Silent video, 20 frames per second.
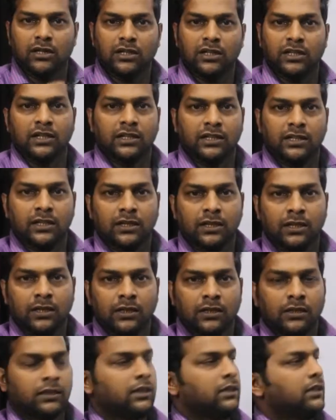link.
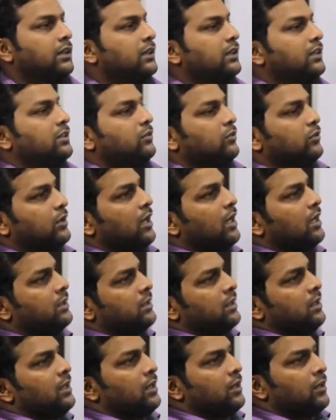Then it is known
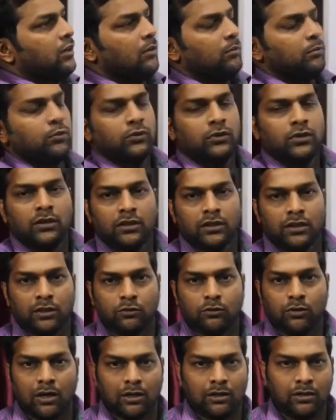as computer
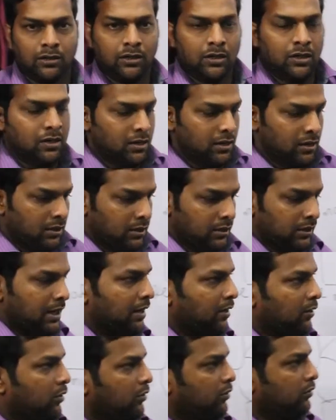network.
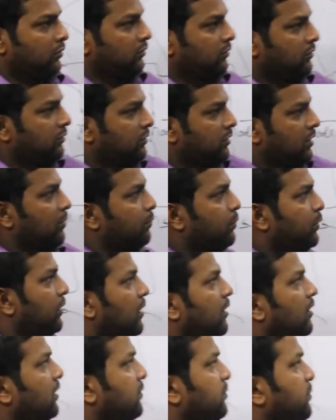Now come for
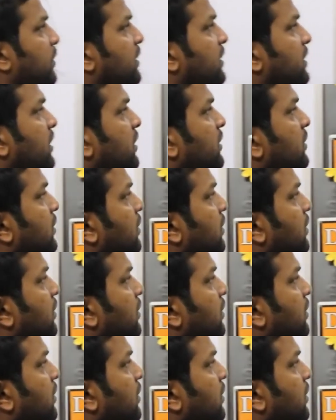our basic